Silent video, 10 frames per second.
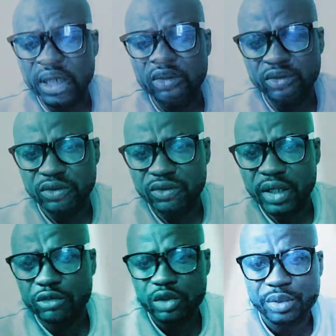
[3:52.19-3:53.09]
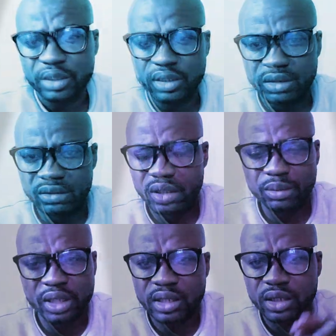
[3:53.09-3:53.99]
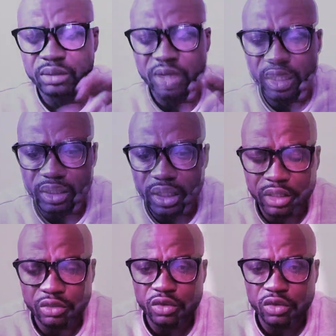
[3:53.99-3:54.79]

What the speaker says: out of you. I respect that. I'm not taking no